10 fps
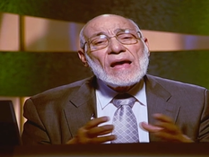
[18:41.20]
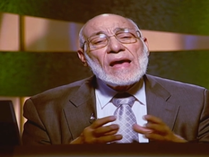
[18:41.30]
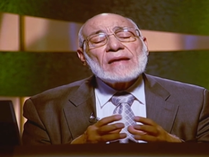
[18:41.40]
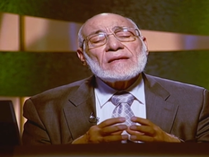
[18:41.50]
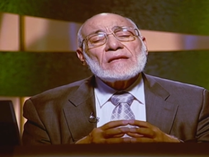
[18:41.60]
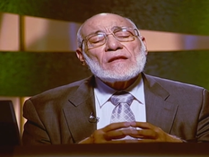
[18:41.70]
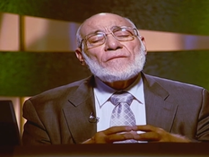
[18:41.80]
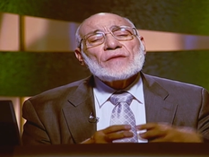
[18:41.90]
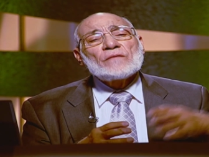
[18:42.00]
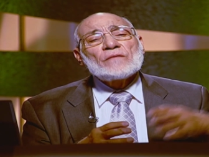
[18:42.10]
And
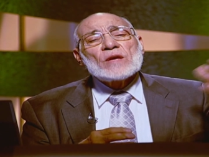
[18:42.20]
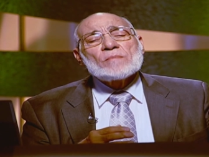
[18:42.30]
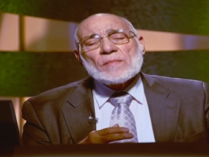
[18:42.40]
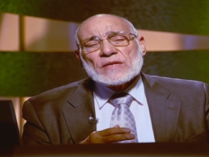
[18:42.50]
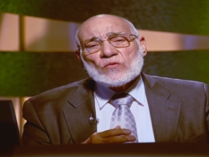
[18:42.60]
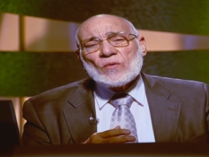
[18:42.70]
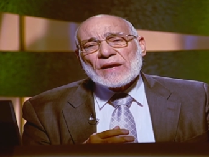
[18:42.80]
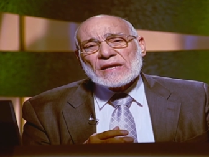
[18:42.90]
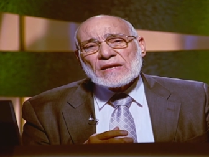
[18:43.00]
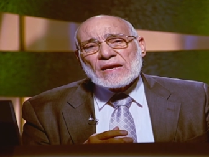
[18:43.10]
different firmaments will be
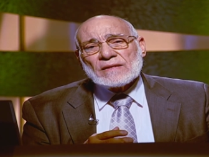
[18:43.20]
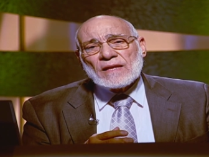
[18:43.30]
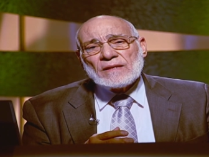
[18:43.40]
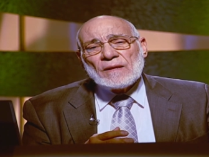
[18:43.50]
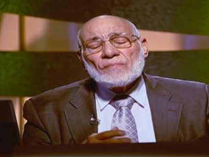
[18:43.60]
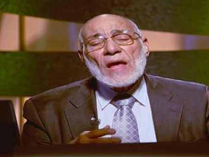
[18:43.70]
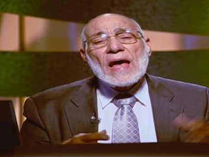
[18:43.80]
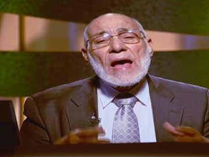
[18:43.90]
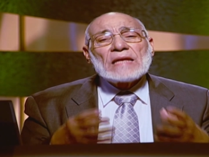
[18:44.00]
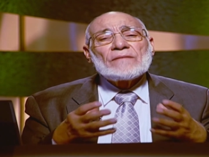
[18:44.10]
created.
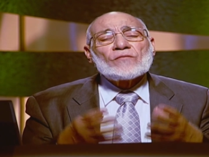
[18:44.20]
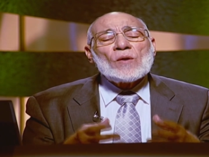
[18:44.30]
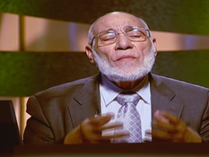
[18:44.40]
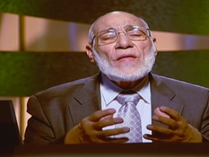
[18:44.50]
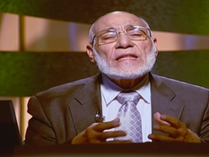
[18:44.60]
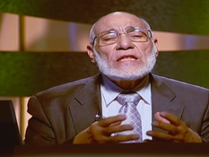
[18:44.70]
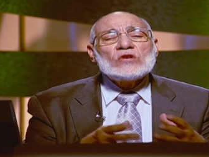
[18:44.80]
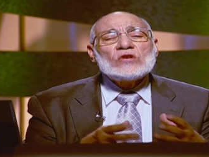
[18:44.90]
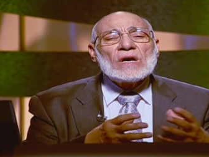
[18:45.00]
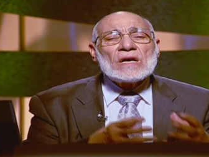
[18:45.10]
And from that
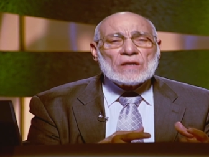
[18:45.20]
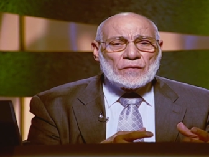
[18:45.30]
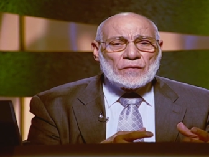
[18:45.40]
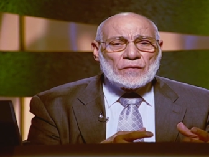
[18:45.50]
new Earth,